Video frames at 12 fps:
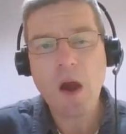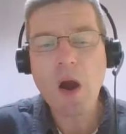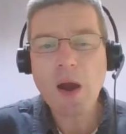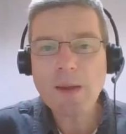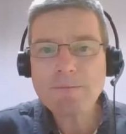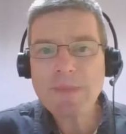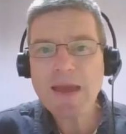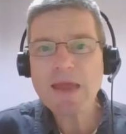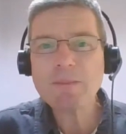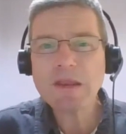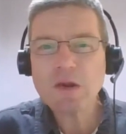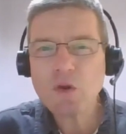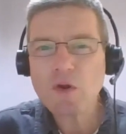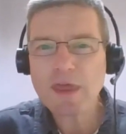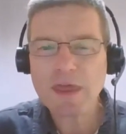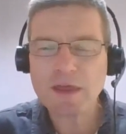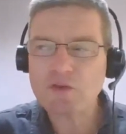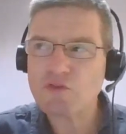I may be
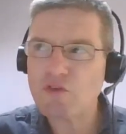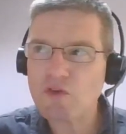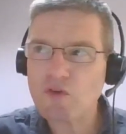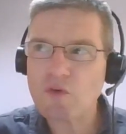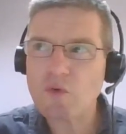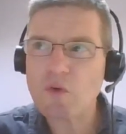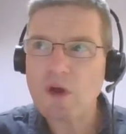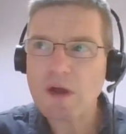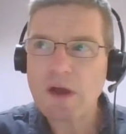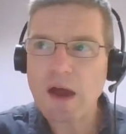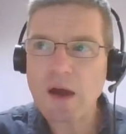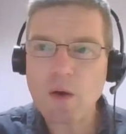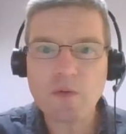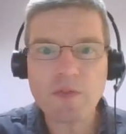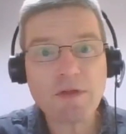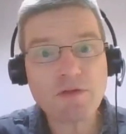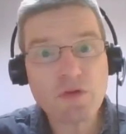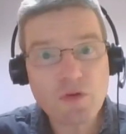looking to, oh,
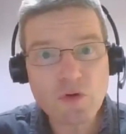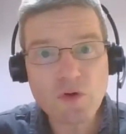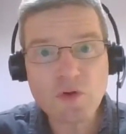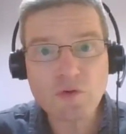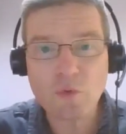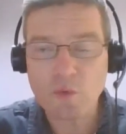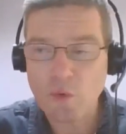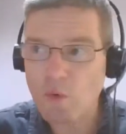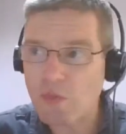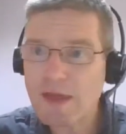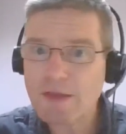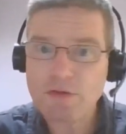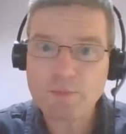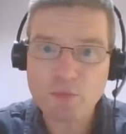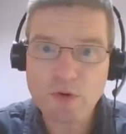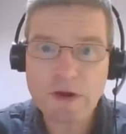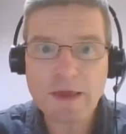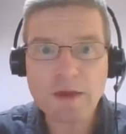that's good, or, or that's
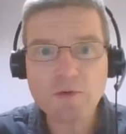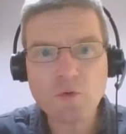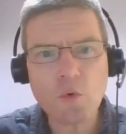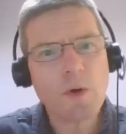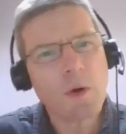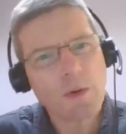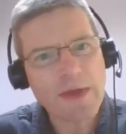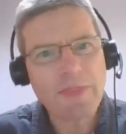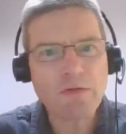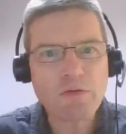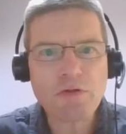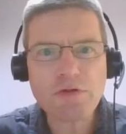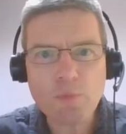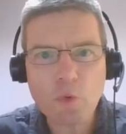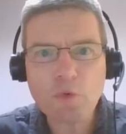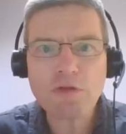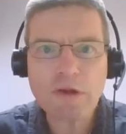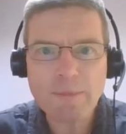brilliant, or okay, there's a
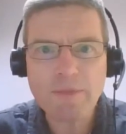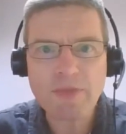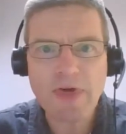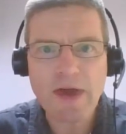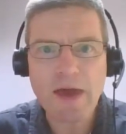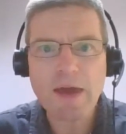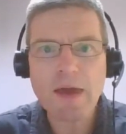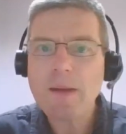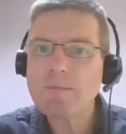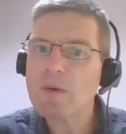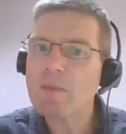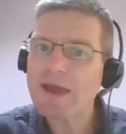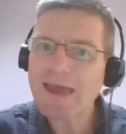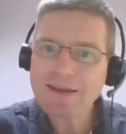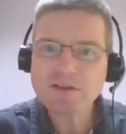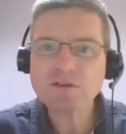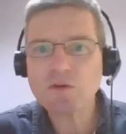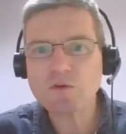small slip there, but my
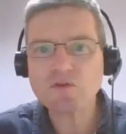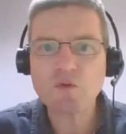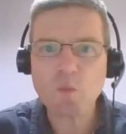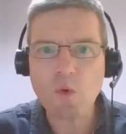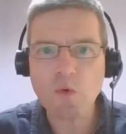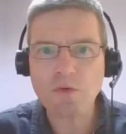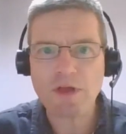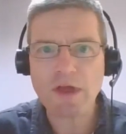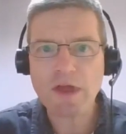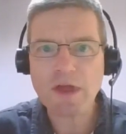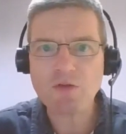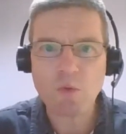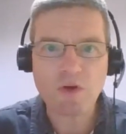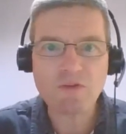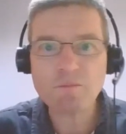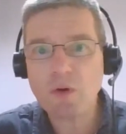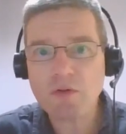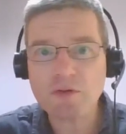attitude towards it is one
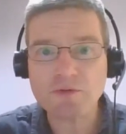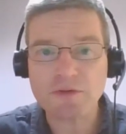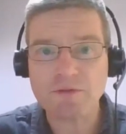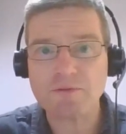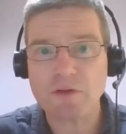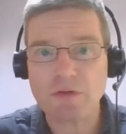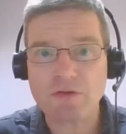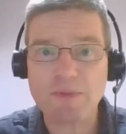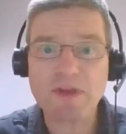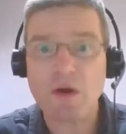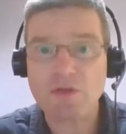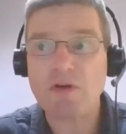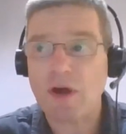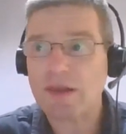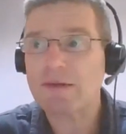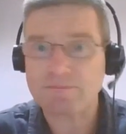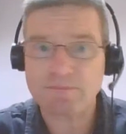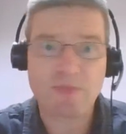of positiveness because
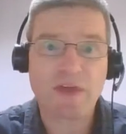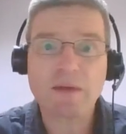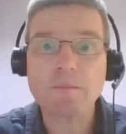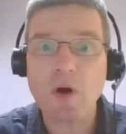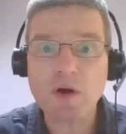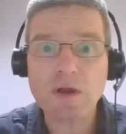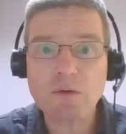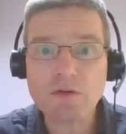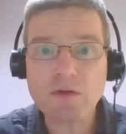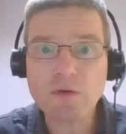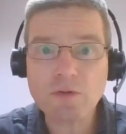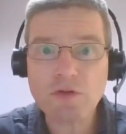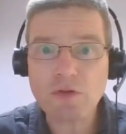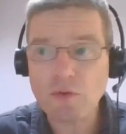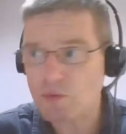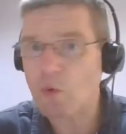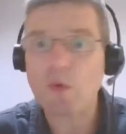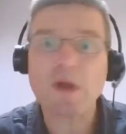I think Marco's a good
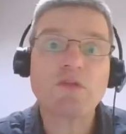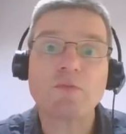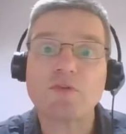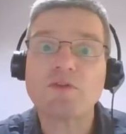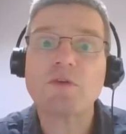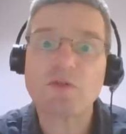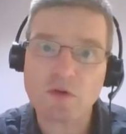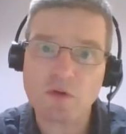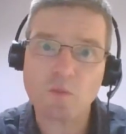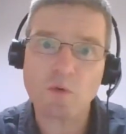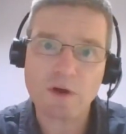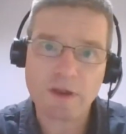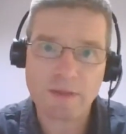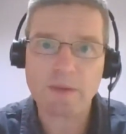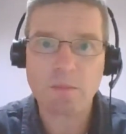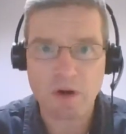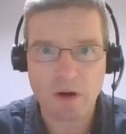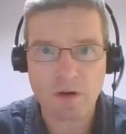student, or he's produced good work in the
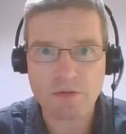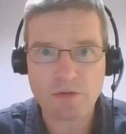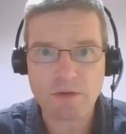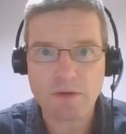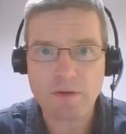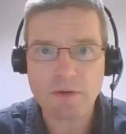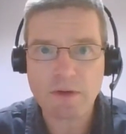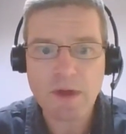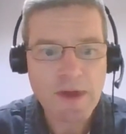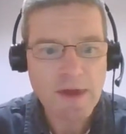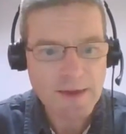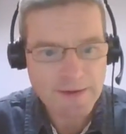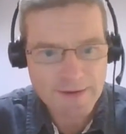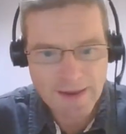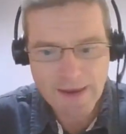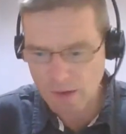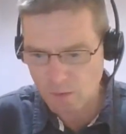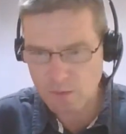past.
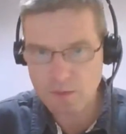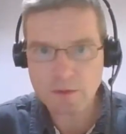Now,